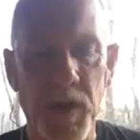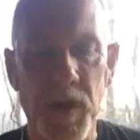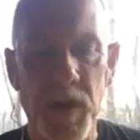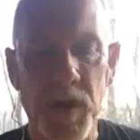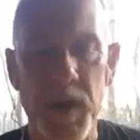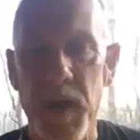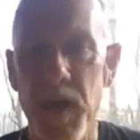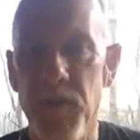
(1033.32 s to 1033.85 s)

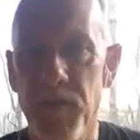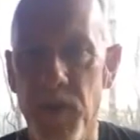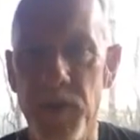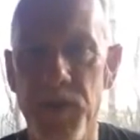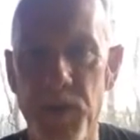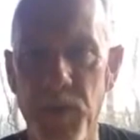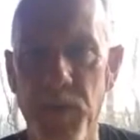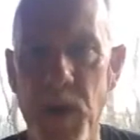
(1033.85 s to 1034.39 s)
to influx
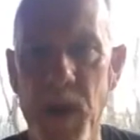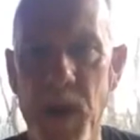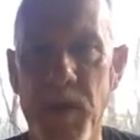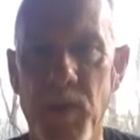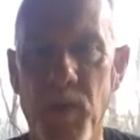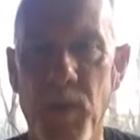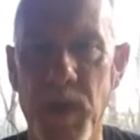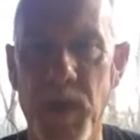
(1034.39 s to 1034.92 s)
your body
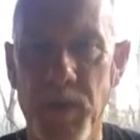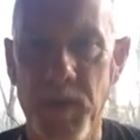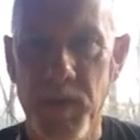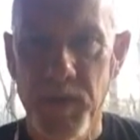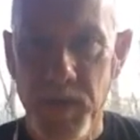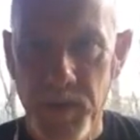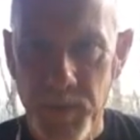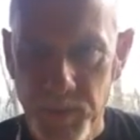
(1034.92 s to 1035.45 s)
the way
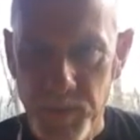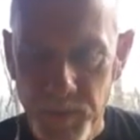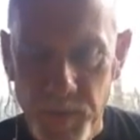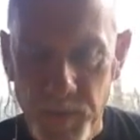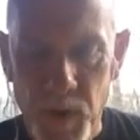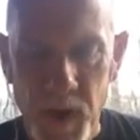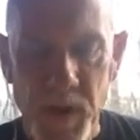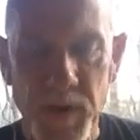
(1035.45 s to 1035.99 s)
this
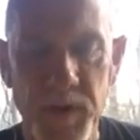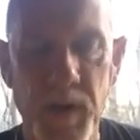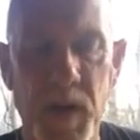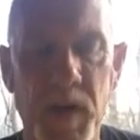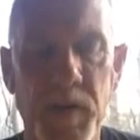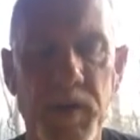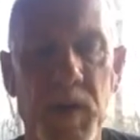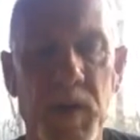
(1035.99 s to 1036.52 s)
product
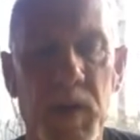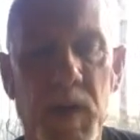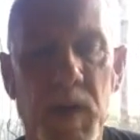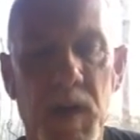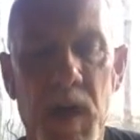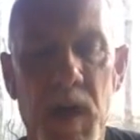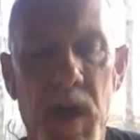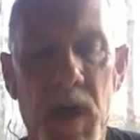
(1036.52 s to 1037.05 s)
does
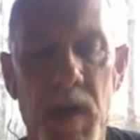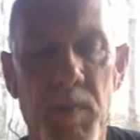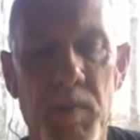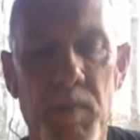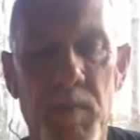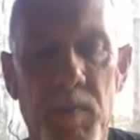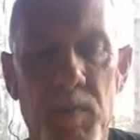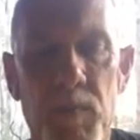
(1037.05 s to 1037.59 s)

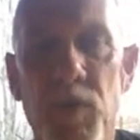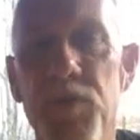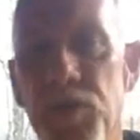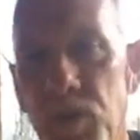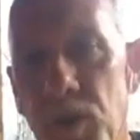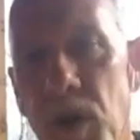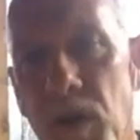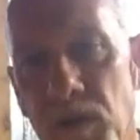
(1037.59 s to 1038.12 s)
for
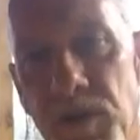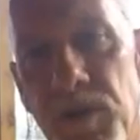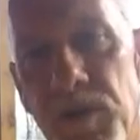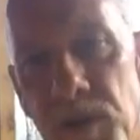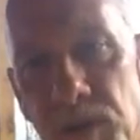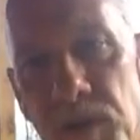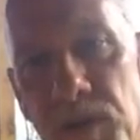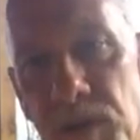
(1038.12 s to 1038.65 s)

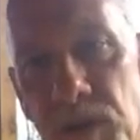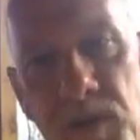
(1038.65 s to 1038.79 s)
$2.60